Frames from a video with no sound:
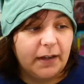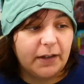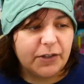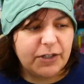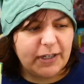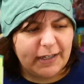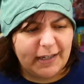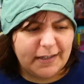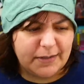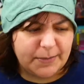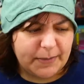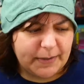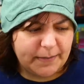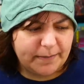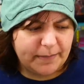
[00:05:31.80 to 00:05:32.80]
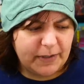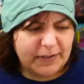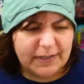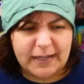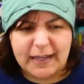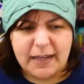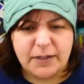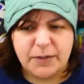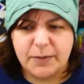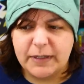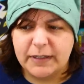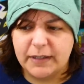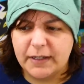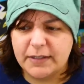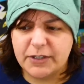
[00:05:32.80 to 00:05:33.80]
actually I can't swear because I can't do
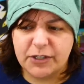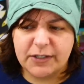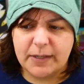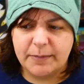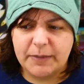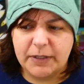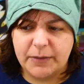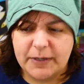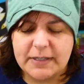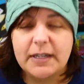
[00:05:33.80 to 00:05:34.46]
anything. It's just empty threads.